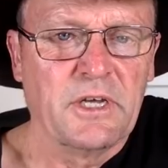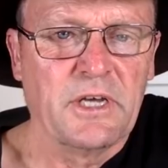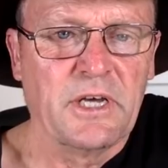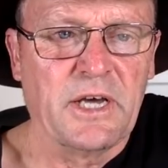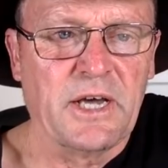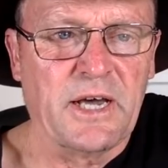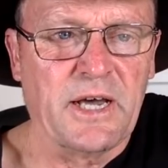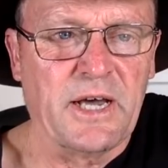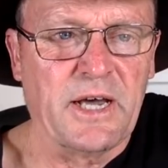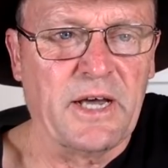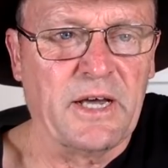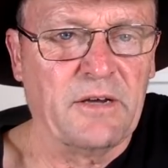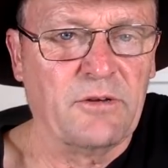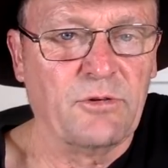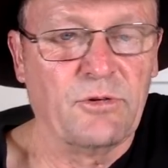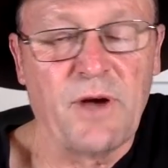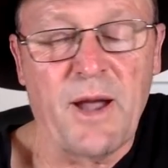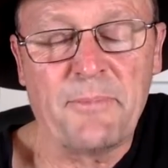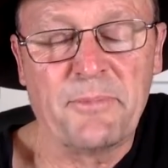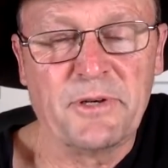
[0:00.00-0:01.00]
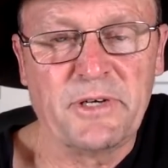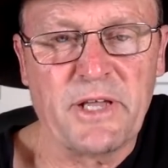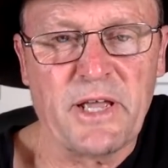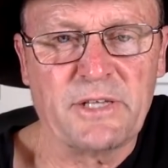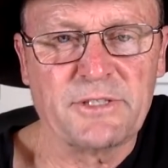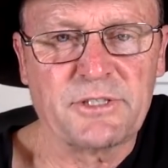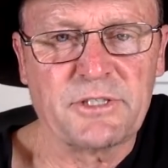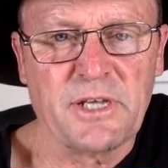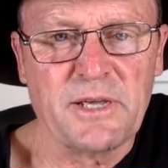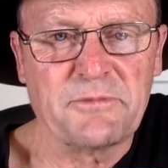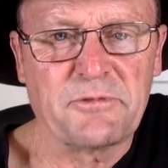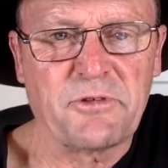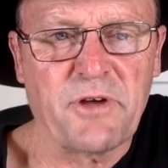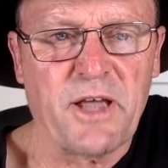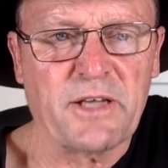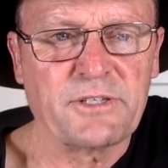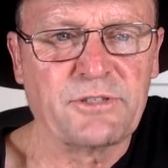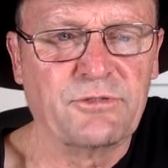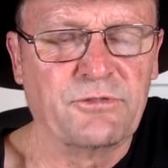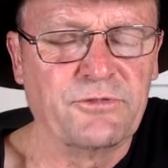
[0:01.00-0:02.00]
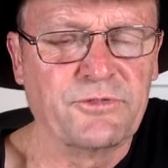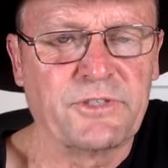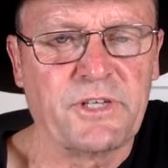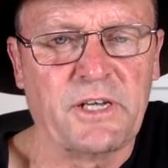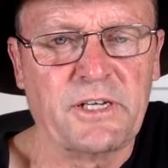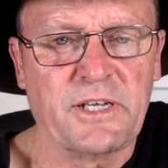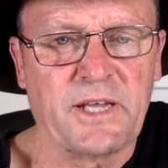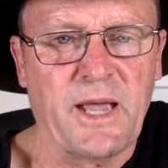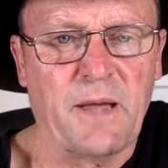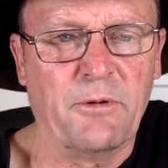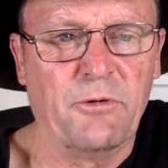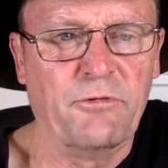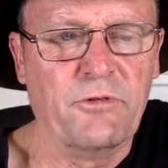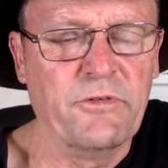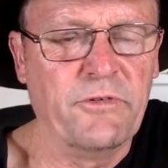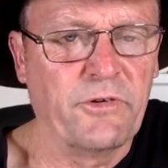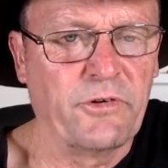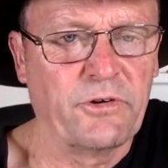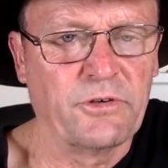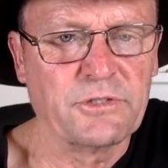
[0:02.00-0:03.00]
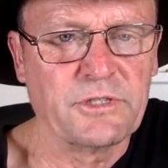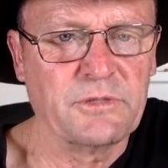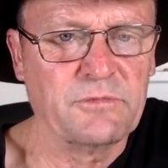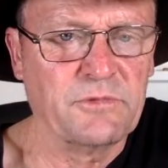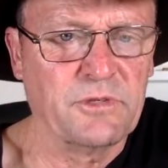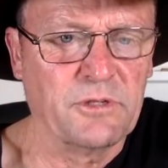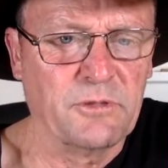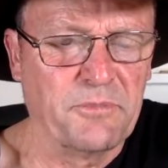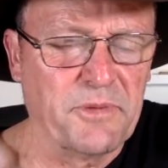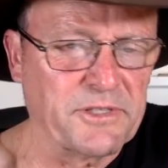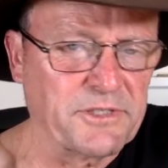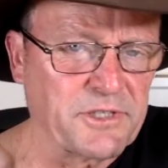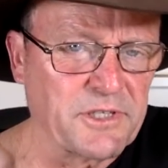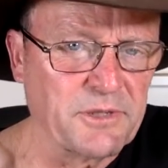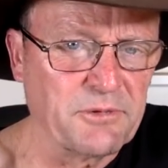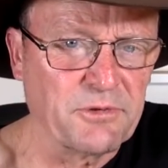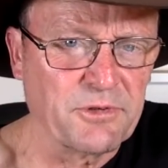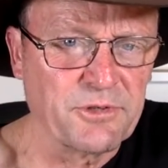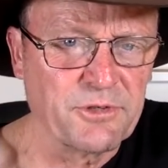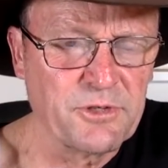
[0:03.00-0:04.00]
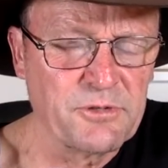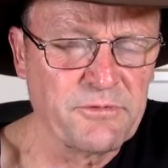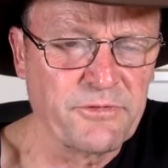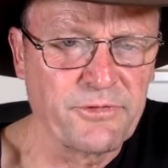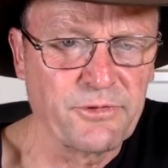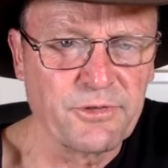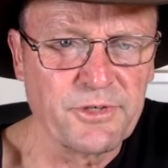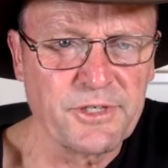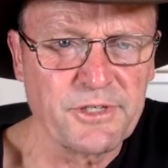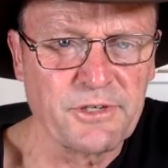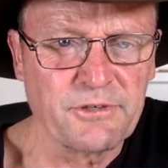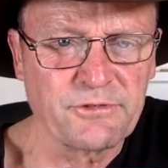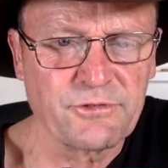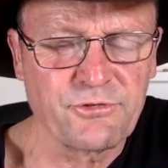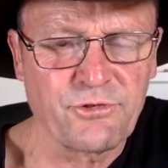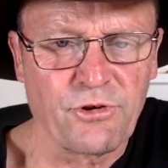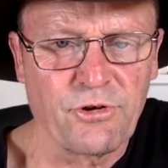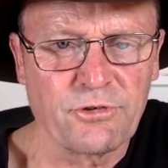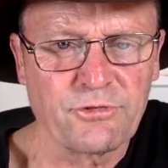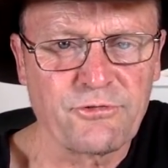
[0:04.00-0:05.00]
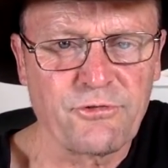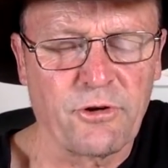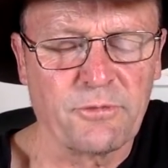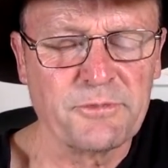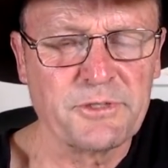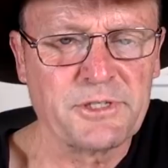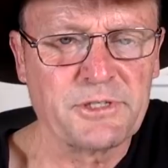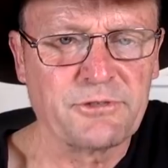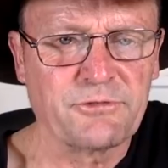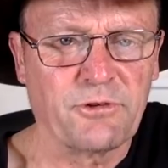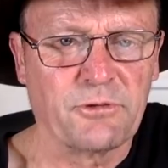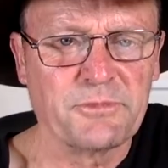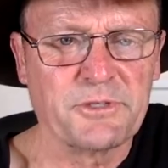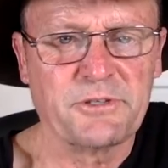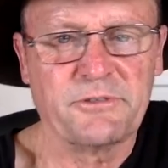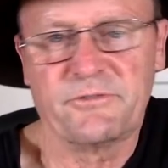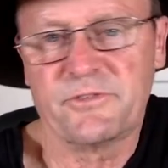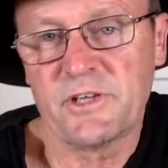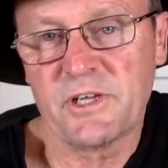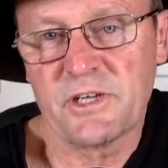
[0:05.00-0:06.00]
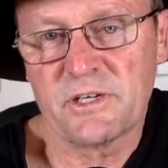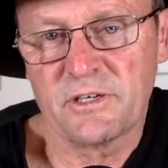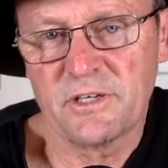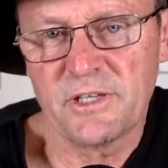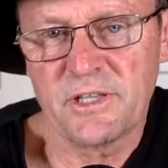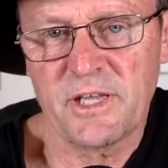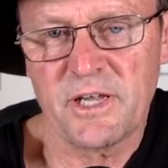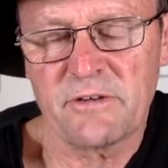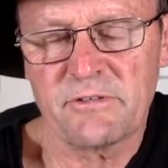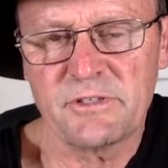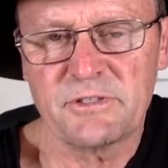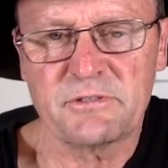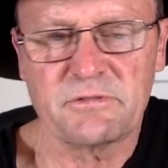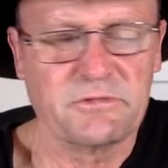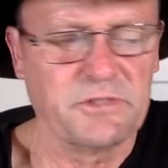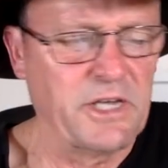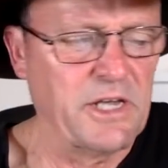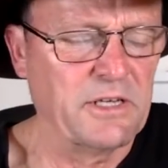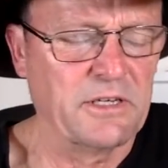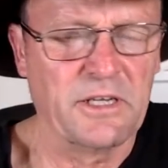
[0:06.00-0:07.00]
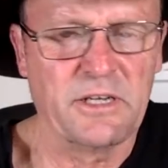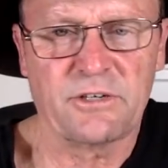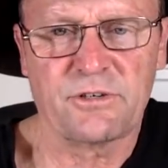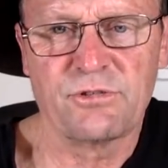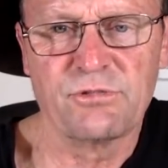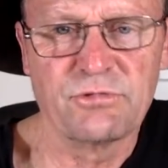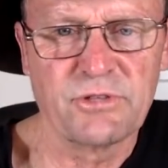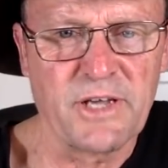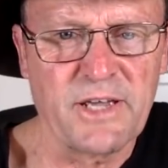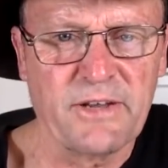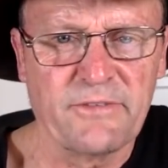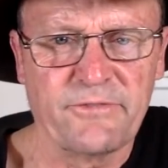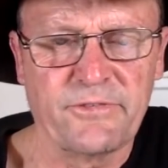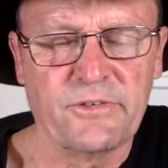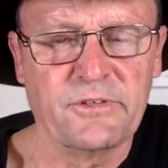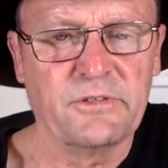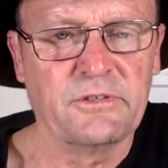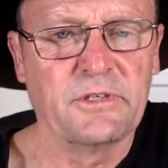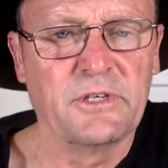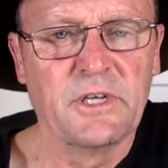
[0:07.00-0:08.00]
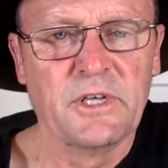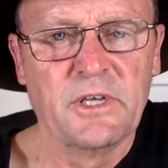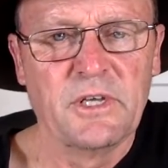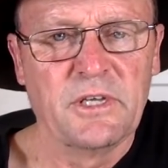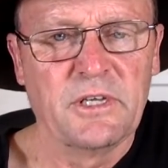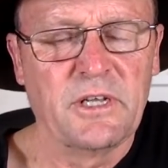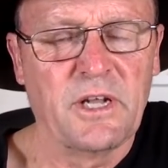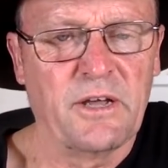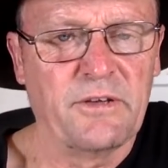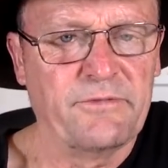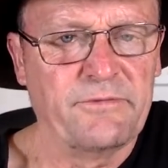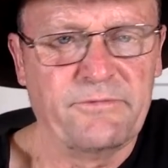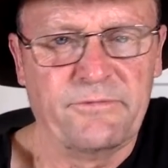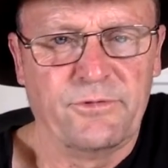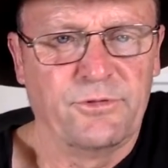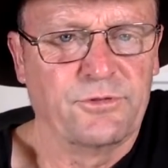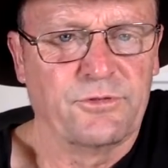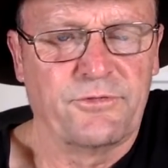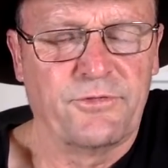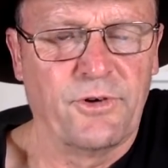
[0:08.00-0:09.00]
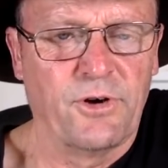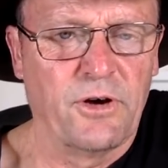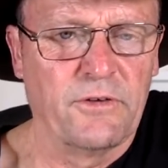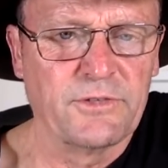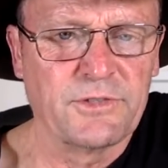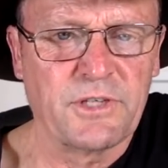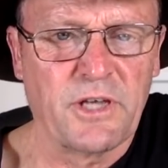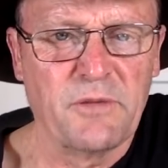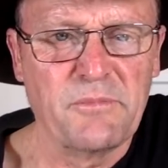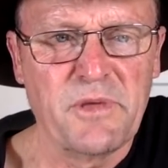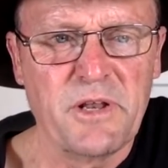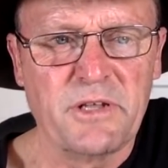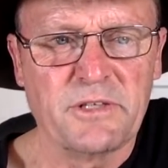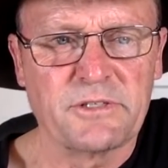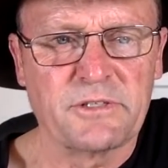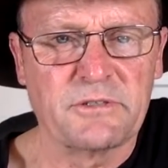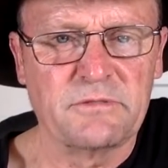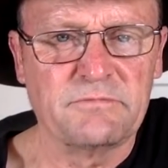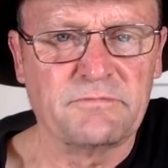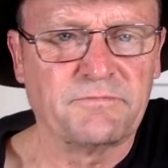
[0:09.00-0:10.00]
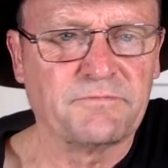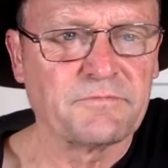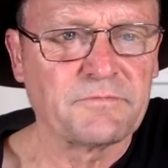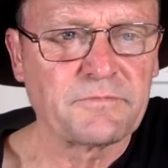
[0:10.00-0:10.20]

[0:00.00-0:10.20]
uh, or up and down steep tracks, and all of a sudden you come to a river crossing. Well, the best thing you want to do before you drop drop your, drop your vehicle in there is yeah, let it cool down for you know for five or so minutes and